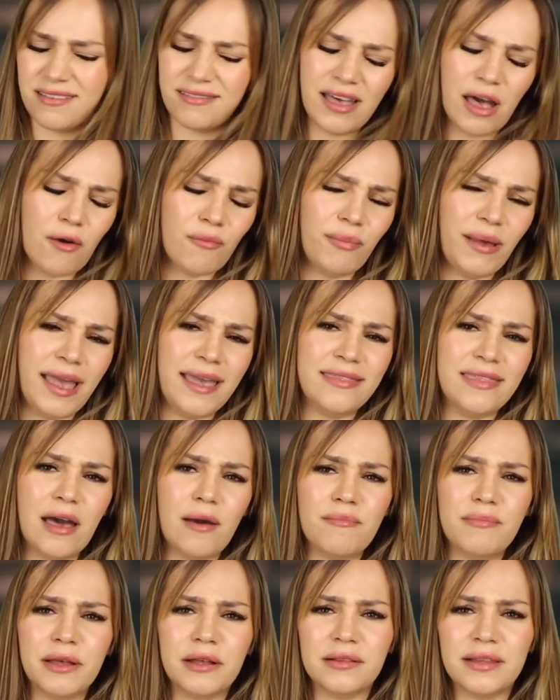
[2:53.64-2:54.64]
I'll pay
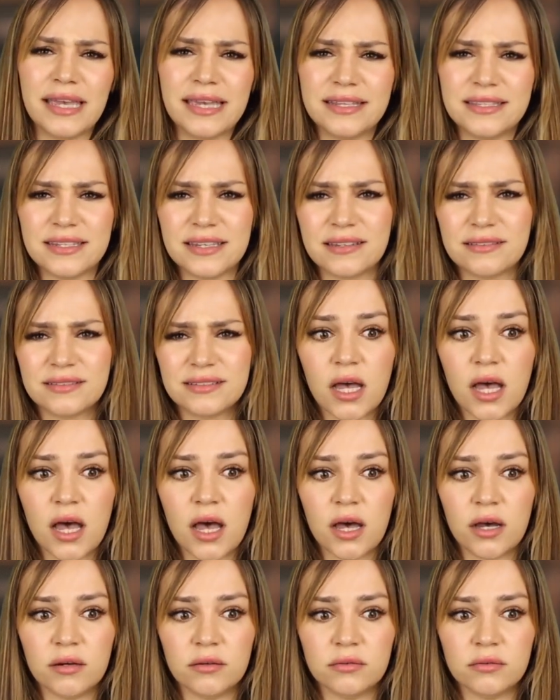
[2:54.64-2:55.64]
that bill later.
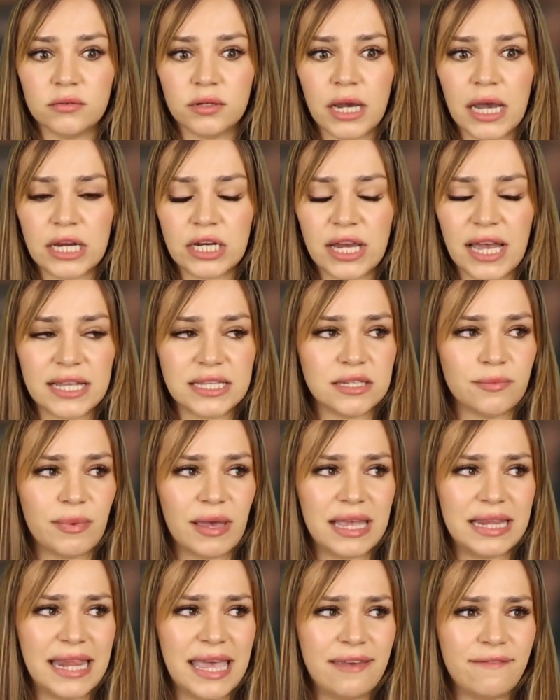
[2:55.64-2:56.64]
I had to pay
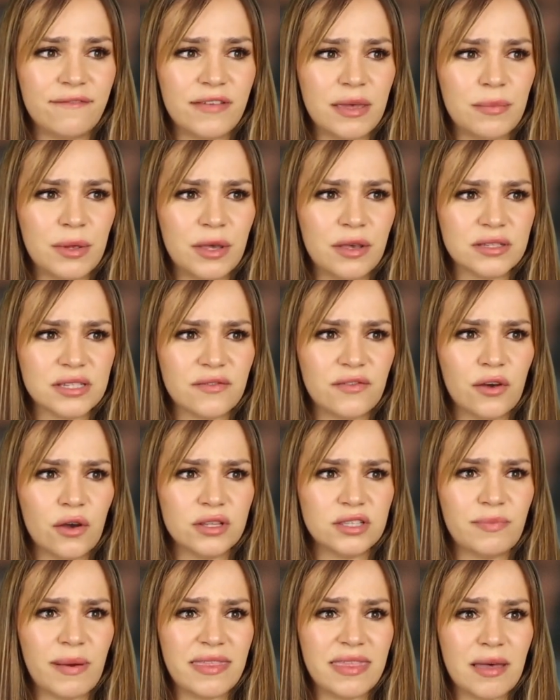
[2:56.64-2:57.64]
a late fee because I forgot
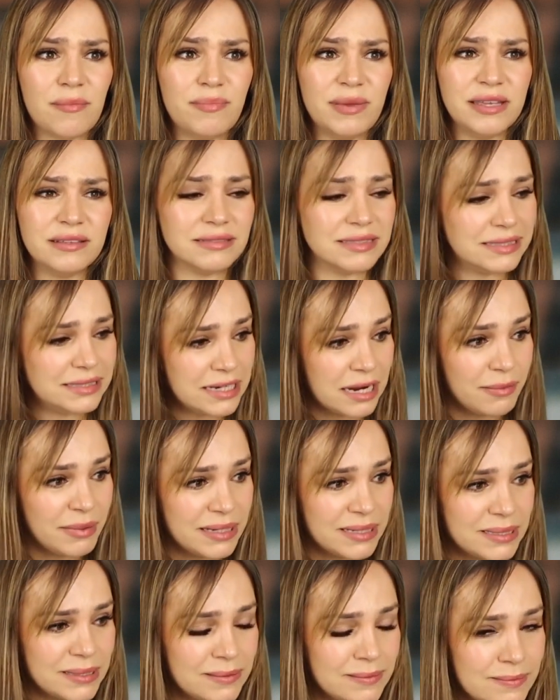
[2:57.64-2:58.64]
to pay that bill. Damn
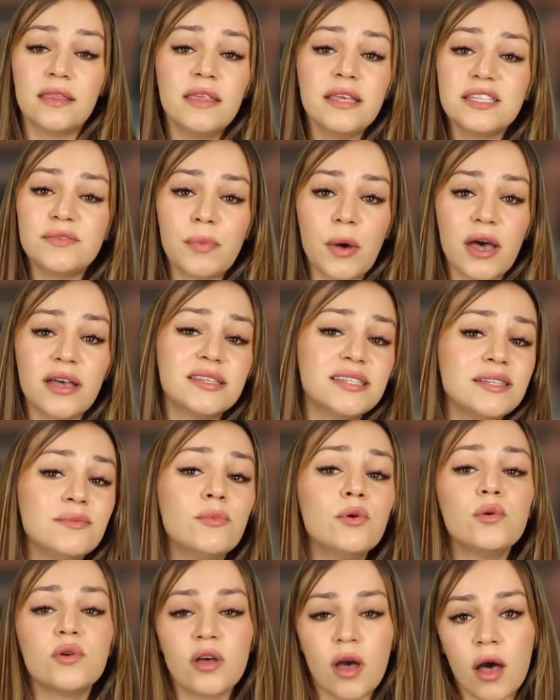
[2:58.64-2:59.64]
it. This person
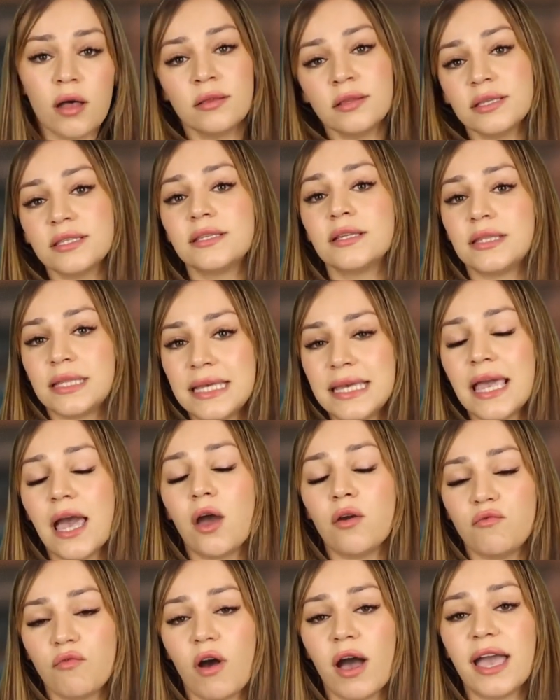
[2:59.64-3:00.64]
will constantly
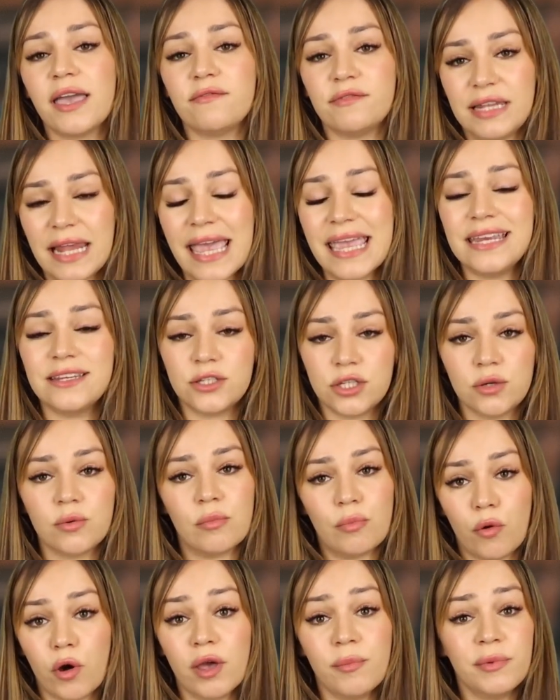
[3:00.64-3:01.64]
arrive late to
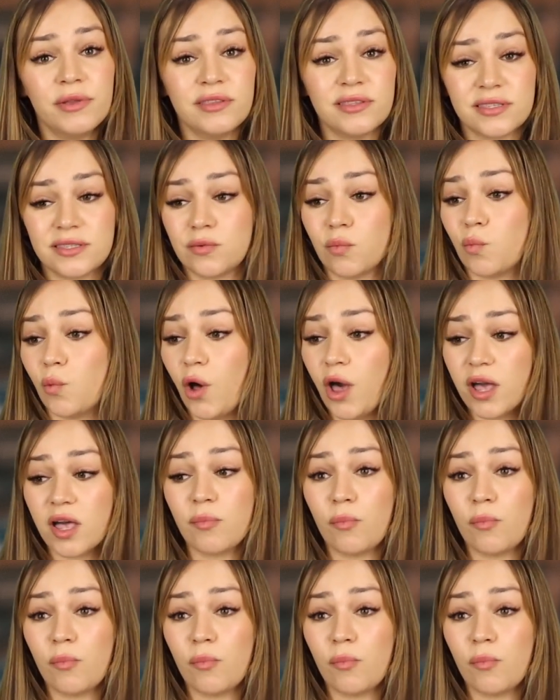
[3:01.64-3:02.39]
appointments, work